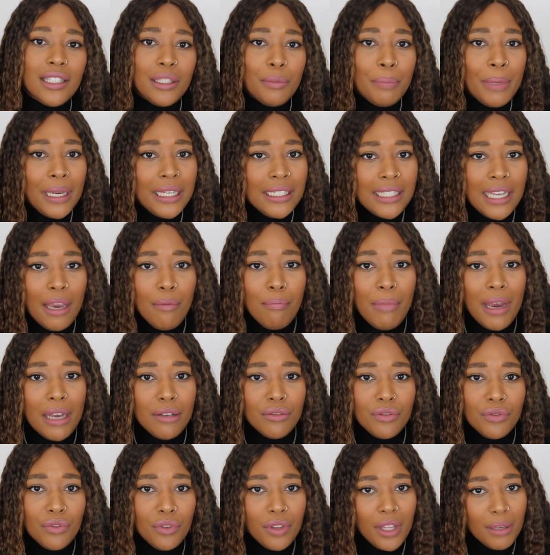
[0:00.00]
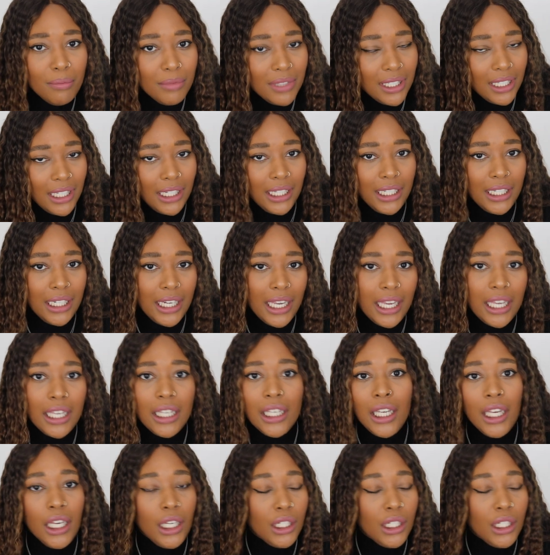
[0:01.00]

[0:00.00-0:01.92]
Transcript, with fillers: to pay £10 for them to clean it,